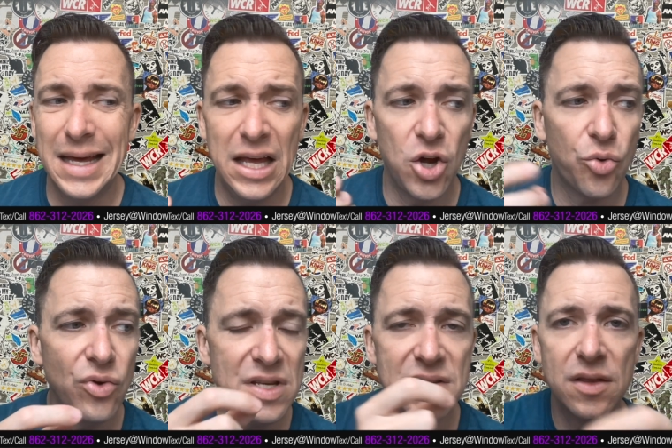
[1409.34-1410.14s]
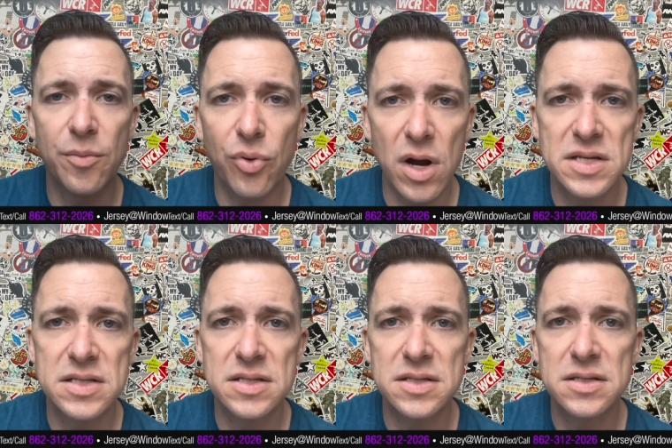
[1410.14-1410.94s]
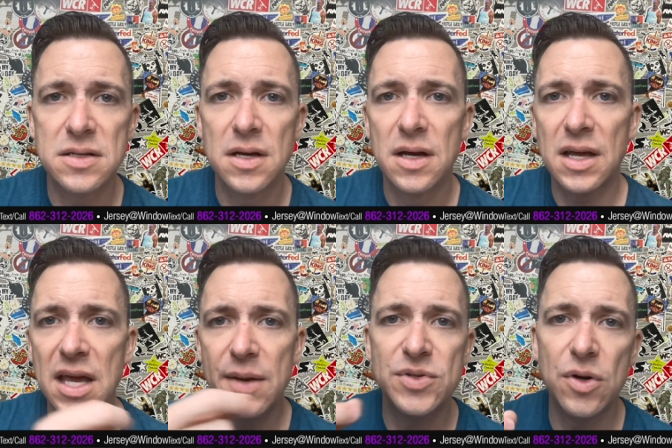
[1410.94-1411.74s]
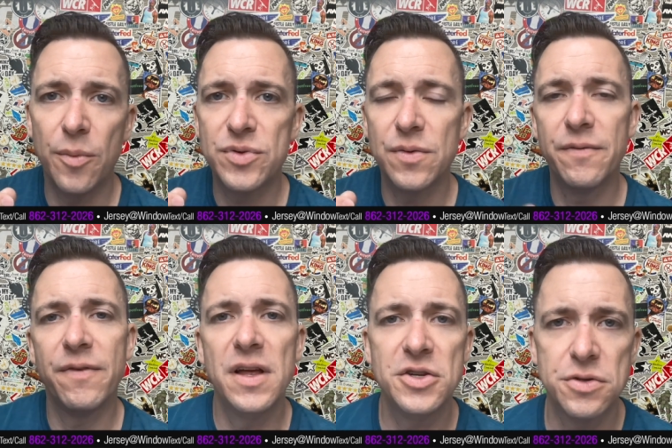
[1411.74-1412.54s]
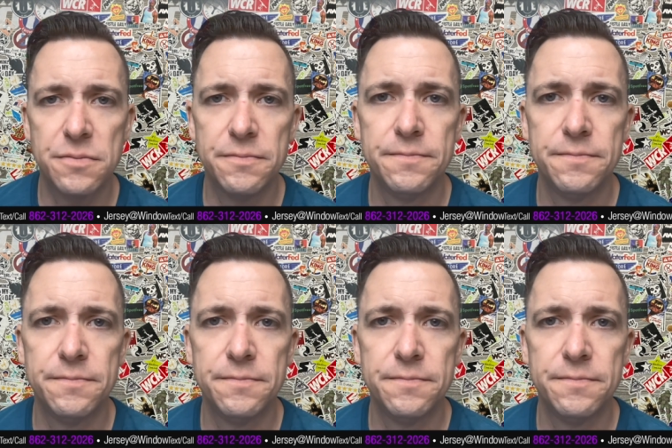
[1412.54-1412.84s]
Increasing the prices keeps you up to inflation.